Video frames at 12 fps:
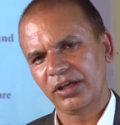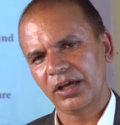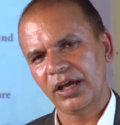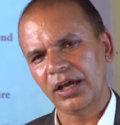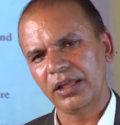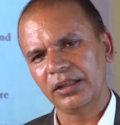
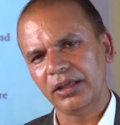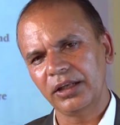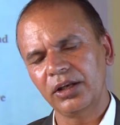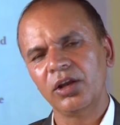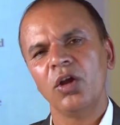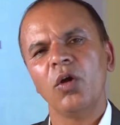And
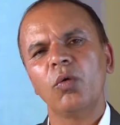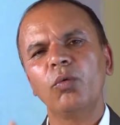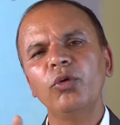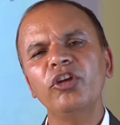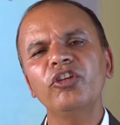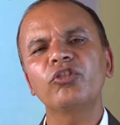then
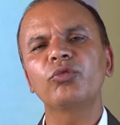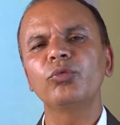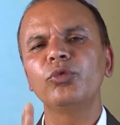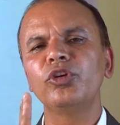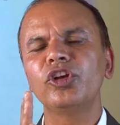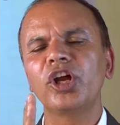we
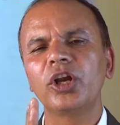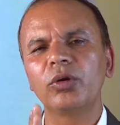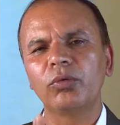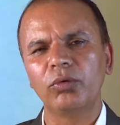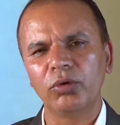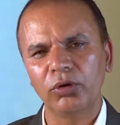should not
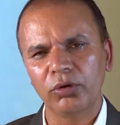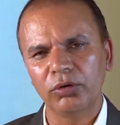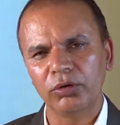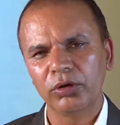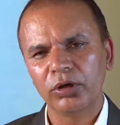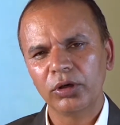
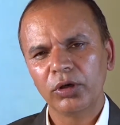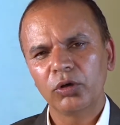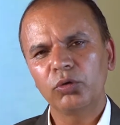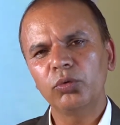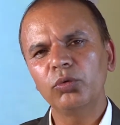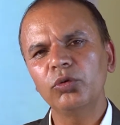go
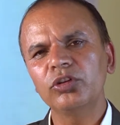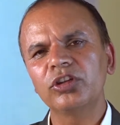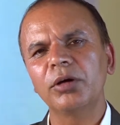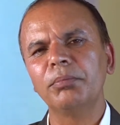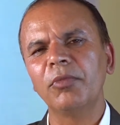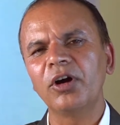to
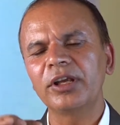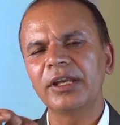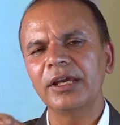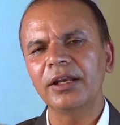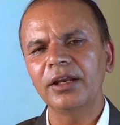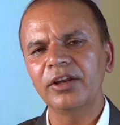the
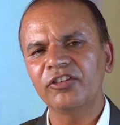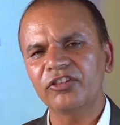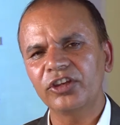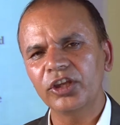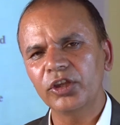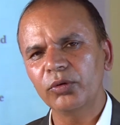
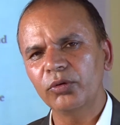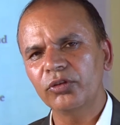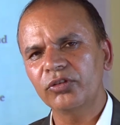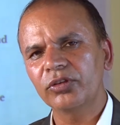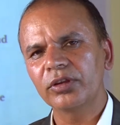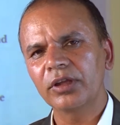materialistic
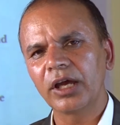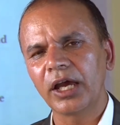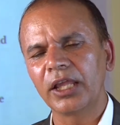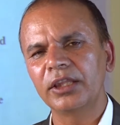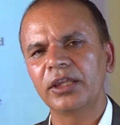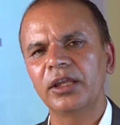use
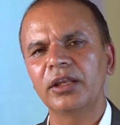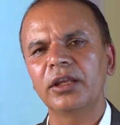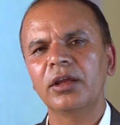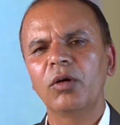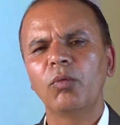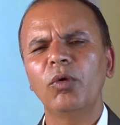and then
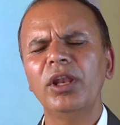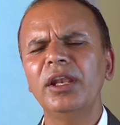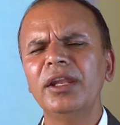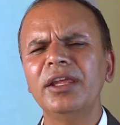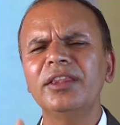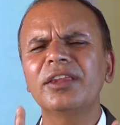
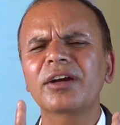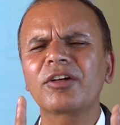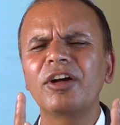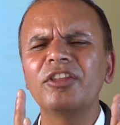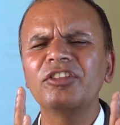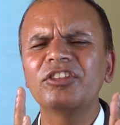only the
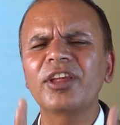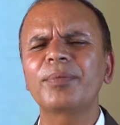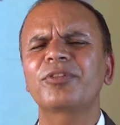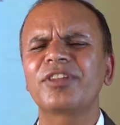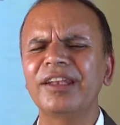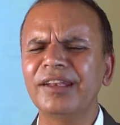
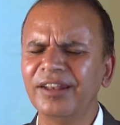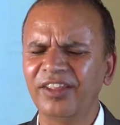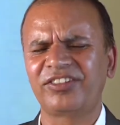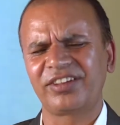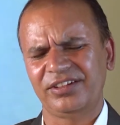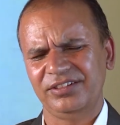consumption
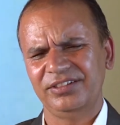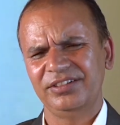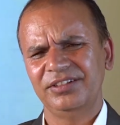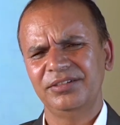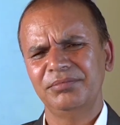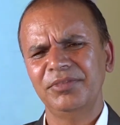nature,
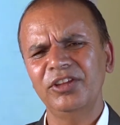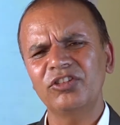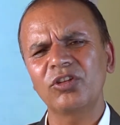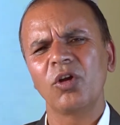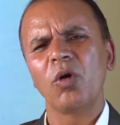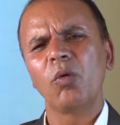
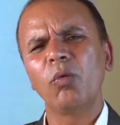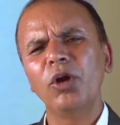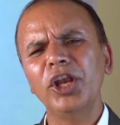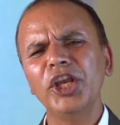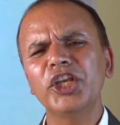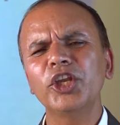means
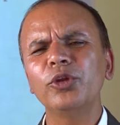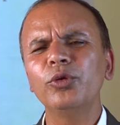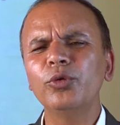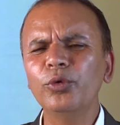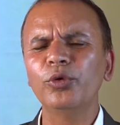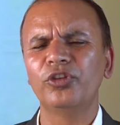only to
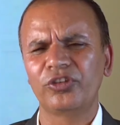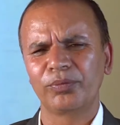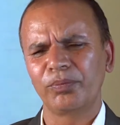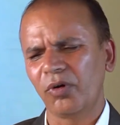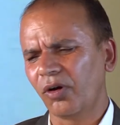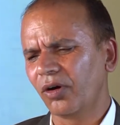use
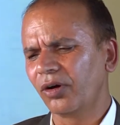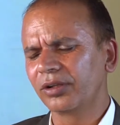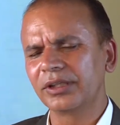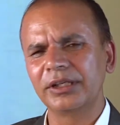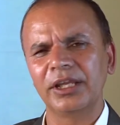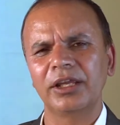for
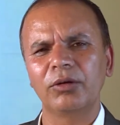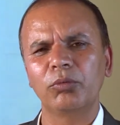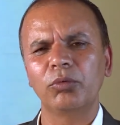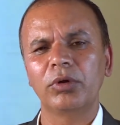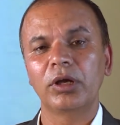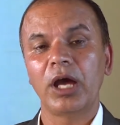the day,
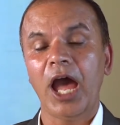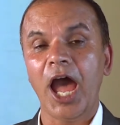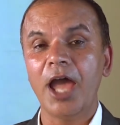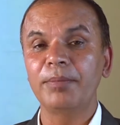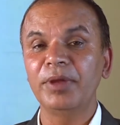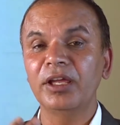
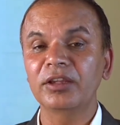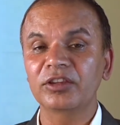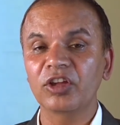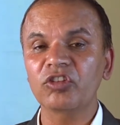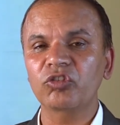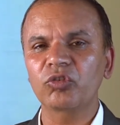having
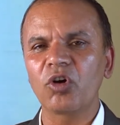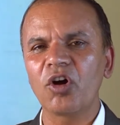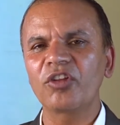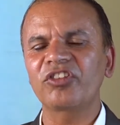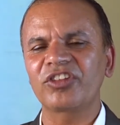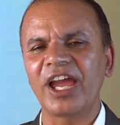the
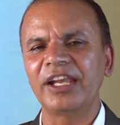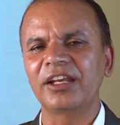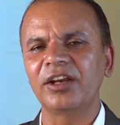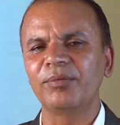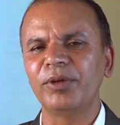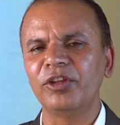
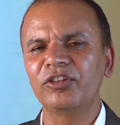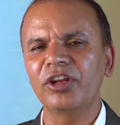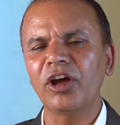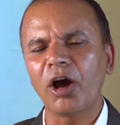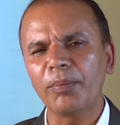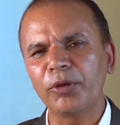short-sighted
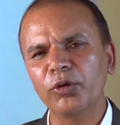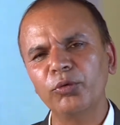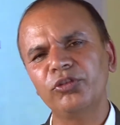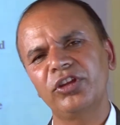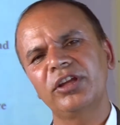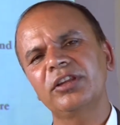vision of
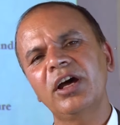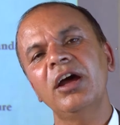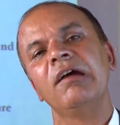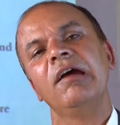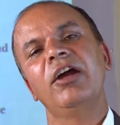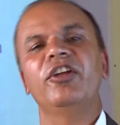using
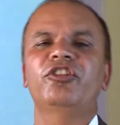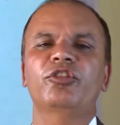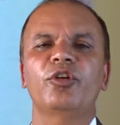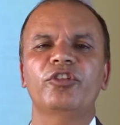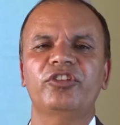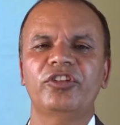the
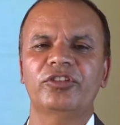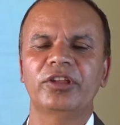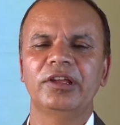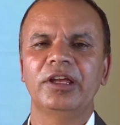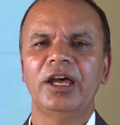resources.